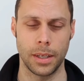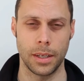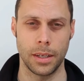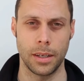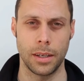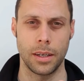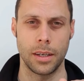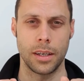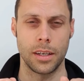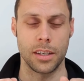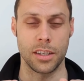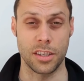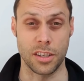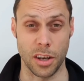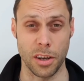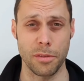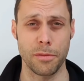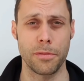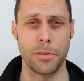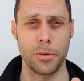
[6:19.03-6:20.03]
Certain
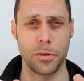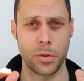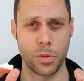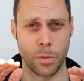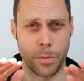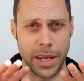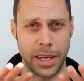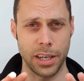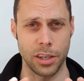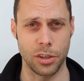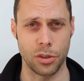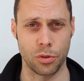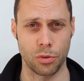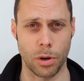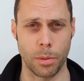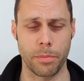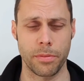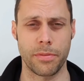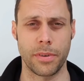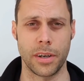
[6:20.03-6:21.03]
foods will make it drop
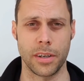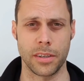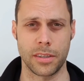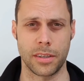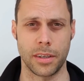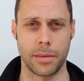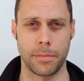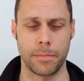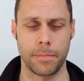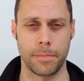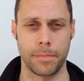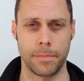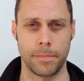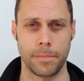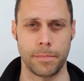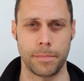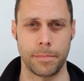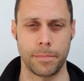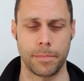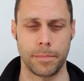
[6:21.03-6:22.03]
faster.
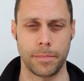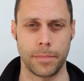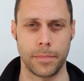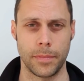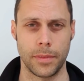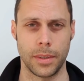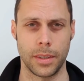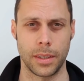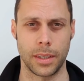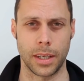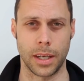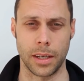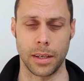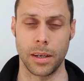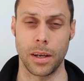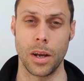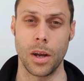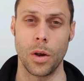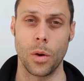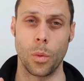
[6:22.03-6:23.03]
Okay.
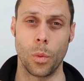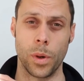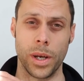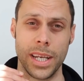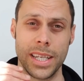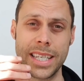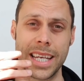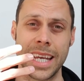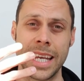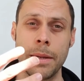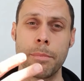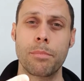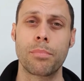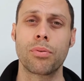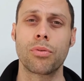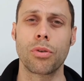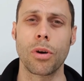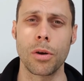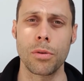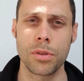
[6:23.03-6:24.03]
We need to eat
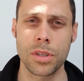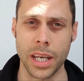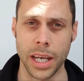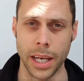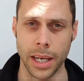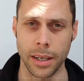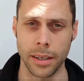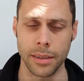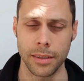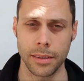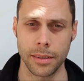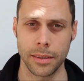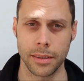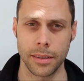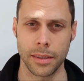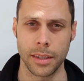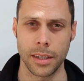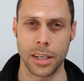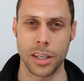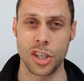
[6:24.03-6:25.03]
protein
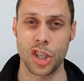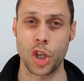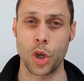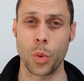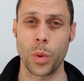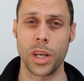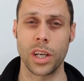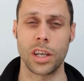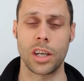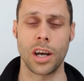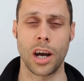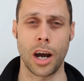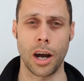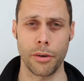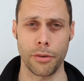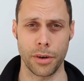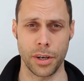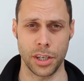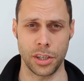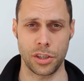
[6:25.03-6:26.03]
to
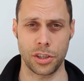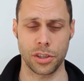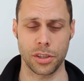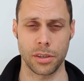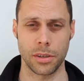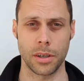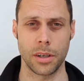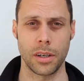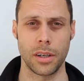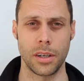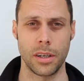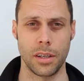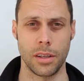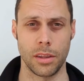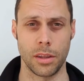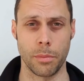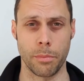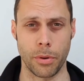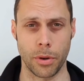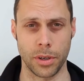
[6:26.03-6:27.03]
encourage the
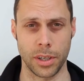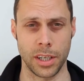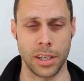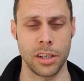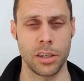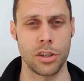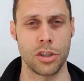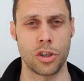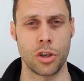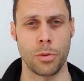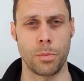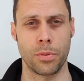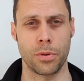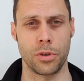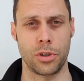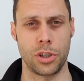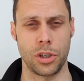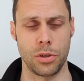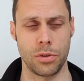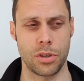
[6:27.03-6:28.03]
body to
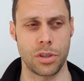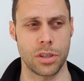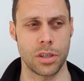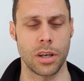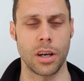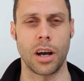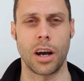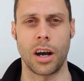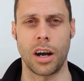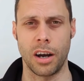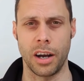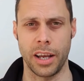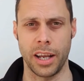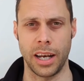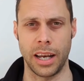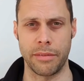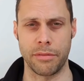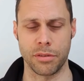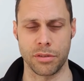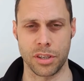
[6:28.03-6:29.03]
produce higher
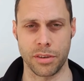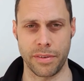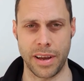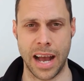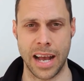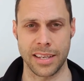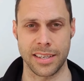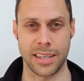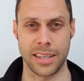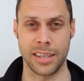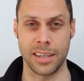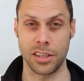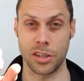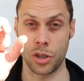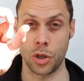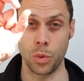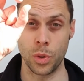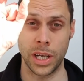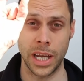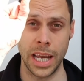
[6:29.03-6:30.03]
levels of acid to
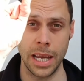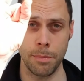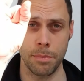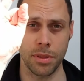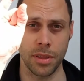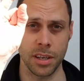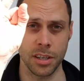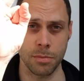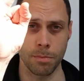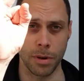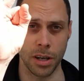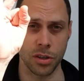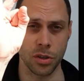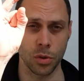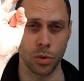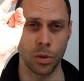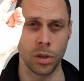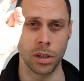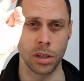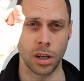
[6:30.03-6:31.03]
keep this
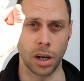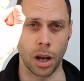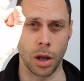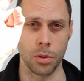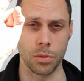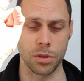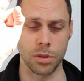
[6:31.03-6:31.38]
muscle closed.